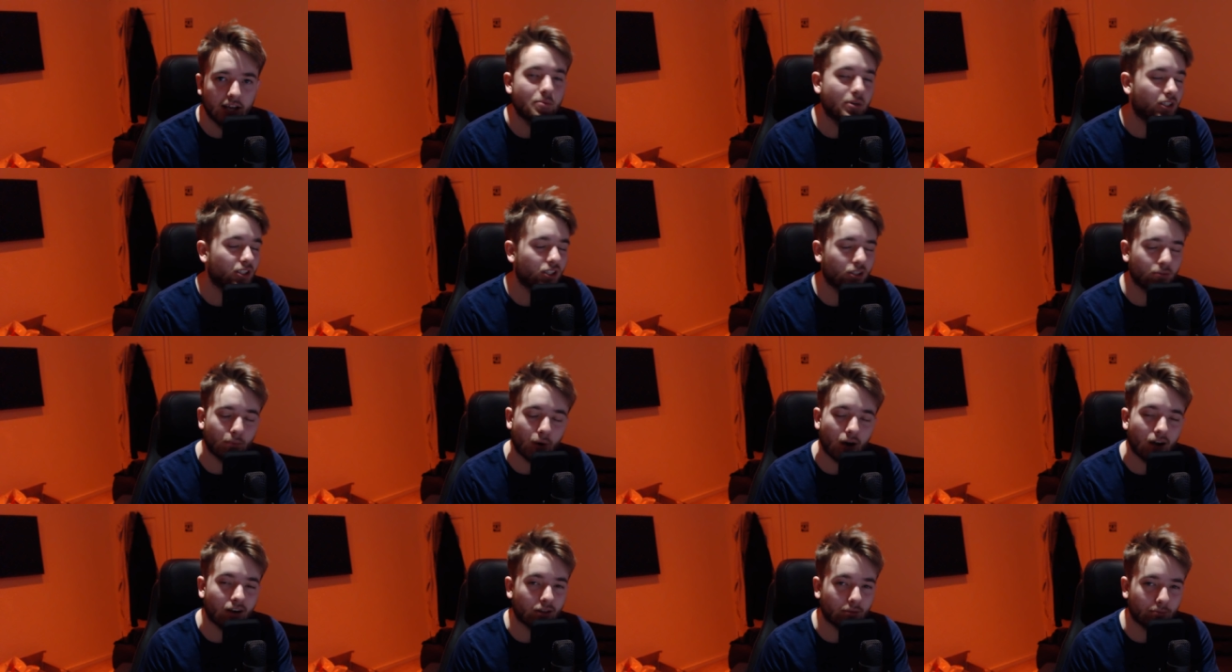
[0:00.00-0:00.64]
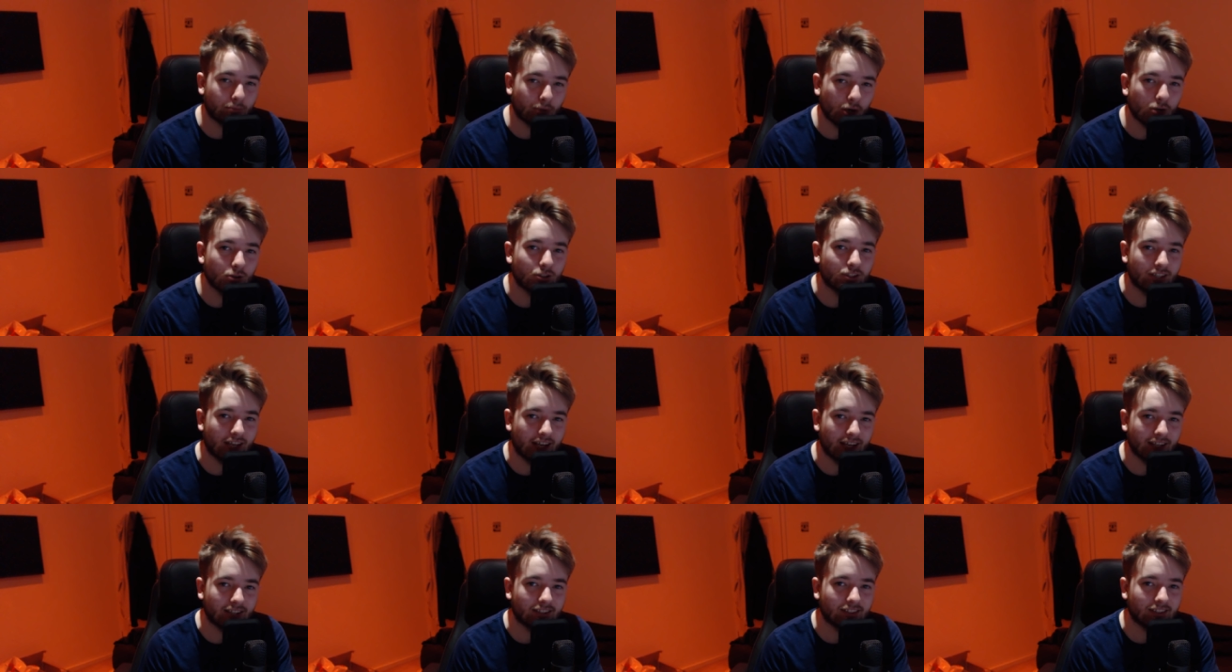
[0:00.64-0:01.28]
But it's just part of the
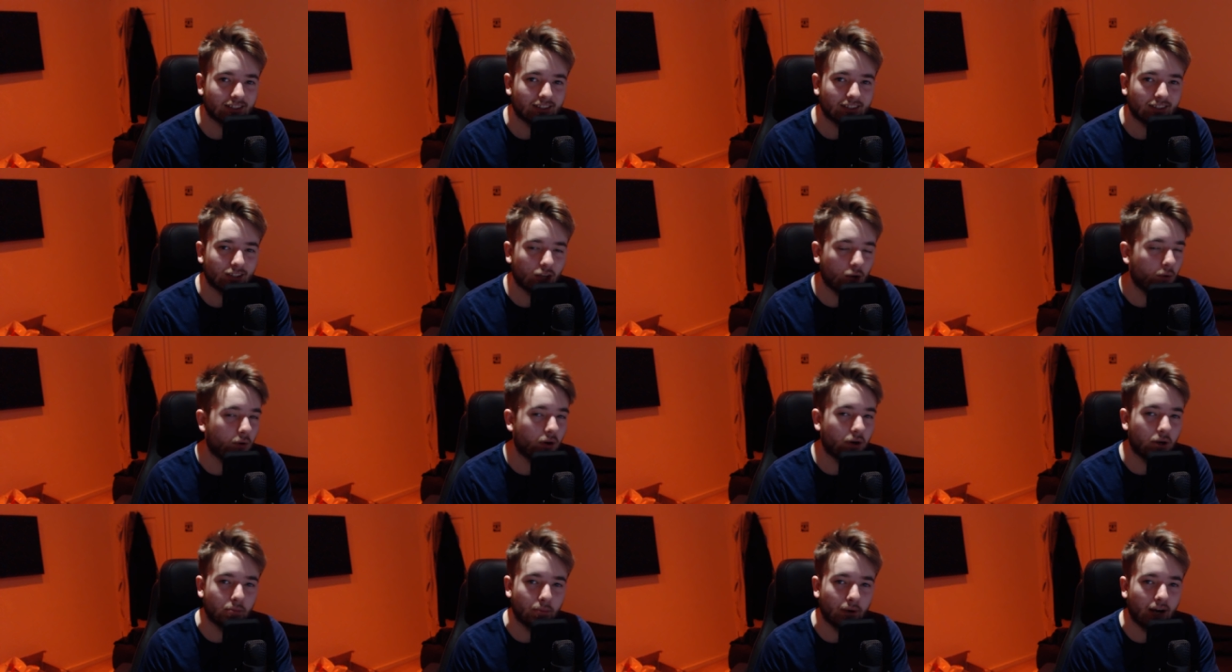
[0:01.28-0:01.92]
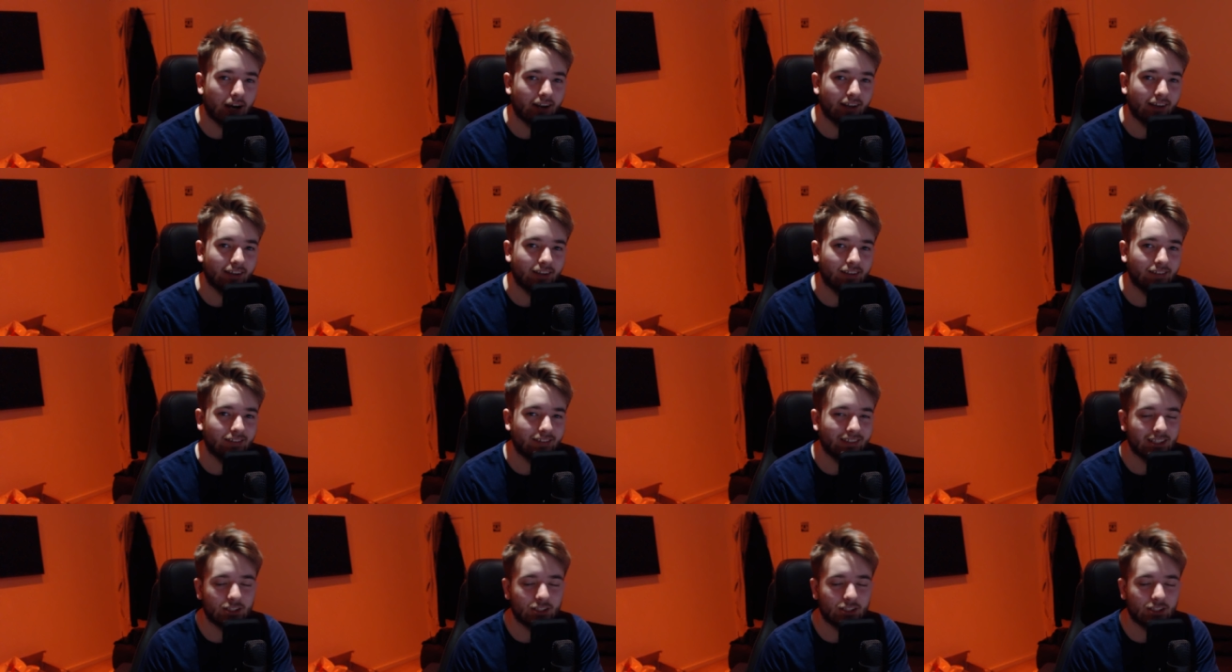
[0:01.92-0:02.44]
process. Don't worry about it.